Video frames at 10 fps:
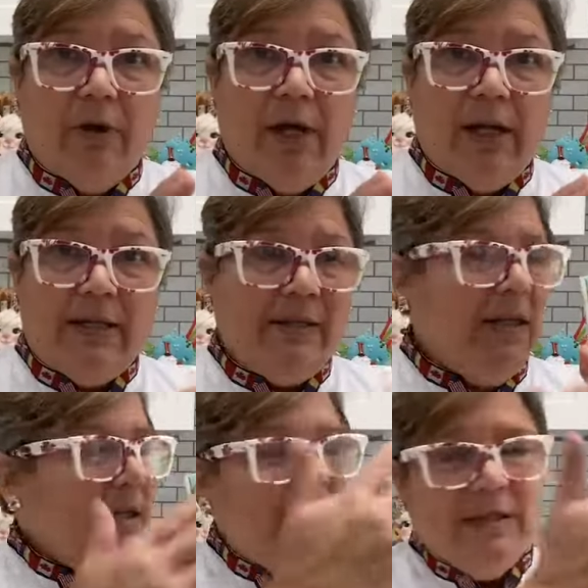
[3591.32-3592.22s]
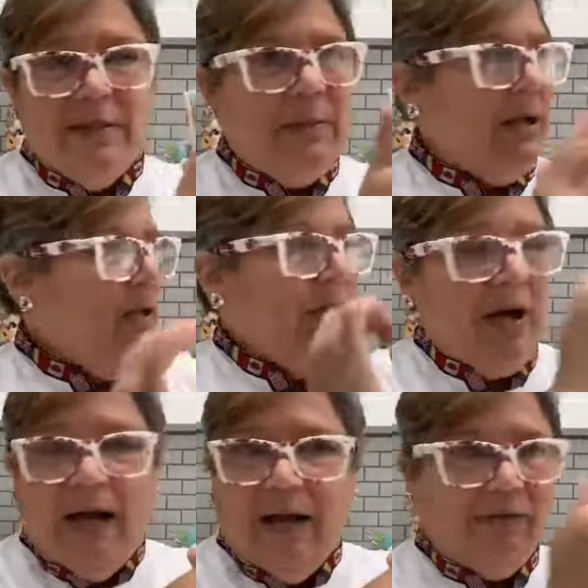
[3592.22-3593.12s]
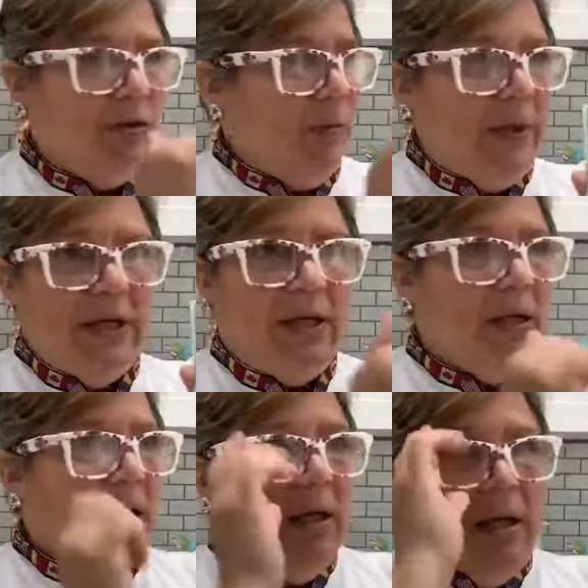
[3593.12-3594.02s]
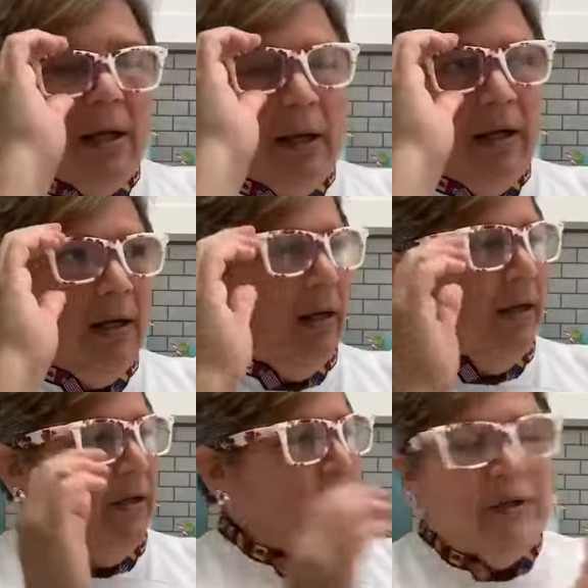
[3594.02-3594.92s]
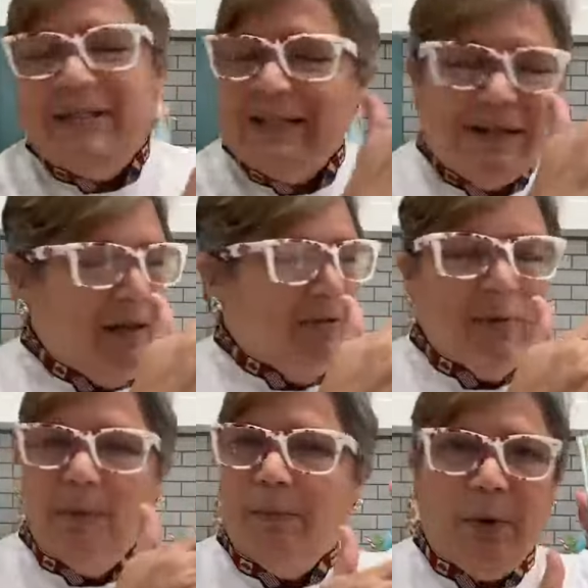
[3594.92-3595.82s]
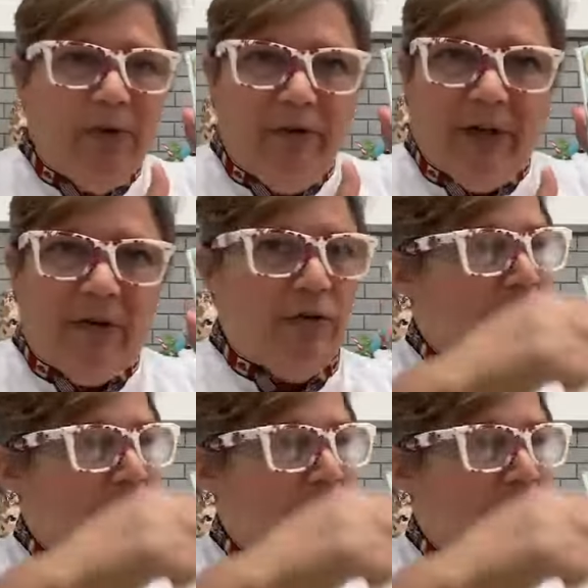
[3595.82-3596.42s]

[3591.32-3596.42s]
royal icing. It doesn't matter. You don't have to be, uh, you know, it doesn't have to be perfect.